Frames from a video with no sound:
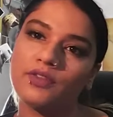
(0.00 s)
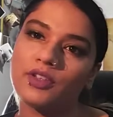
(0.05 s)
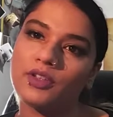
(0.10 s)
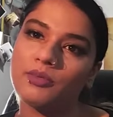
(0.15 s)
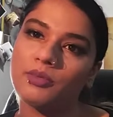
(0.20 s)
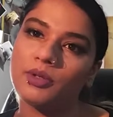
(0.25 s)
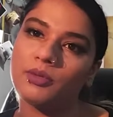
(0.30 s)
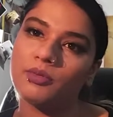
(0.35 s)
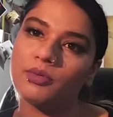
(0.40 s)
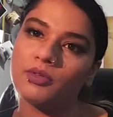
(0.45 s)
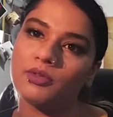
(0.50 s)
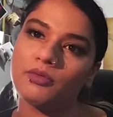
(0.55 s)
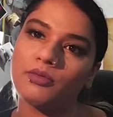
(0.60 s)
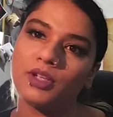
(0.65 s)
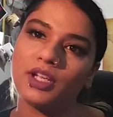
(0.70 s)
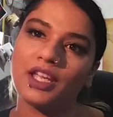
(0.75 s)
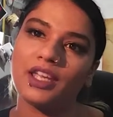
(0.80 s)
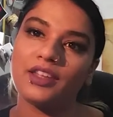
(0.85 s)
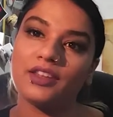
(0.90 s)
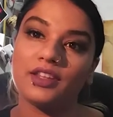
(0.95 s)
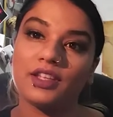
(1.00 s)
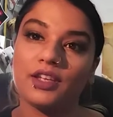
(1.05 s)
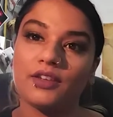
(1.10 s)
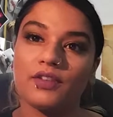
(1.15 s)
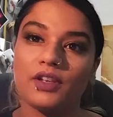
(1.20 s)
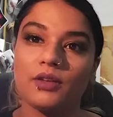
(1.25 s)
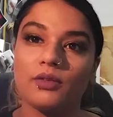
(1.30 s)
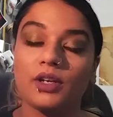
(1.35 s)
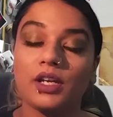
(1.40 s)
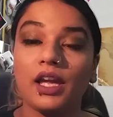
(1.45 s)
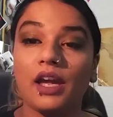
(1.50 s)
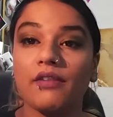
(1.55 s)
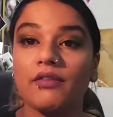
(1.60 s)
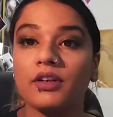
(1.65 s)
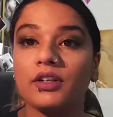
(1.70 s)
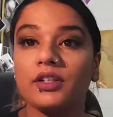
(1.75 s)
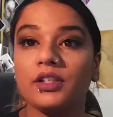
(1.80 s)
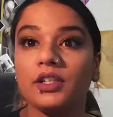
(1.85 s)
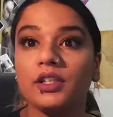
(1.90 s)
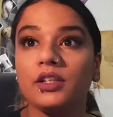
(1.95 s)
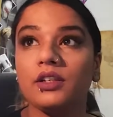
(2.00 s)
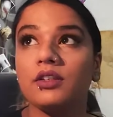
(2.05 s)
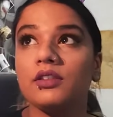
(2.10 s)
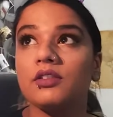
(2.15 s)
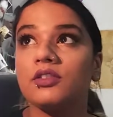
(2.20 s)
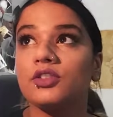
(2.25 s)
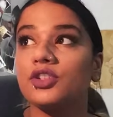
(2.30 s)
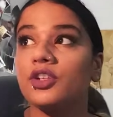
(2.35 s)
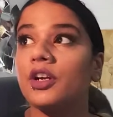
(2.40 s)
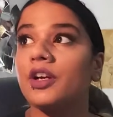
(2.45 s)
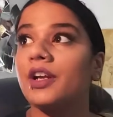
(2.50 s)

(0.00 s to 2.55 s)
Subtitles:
I'm trying to think of other people. I can't think of anyone. Kat Von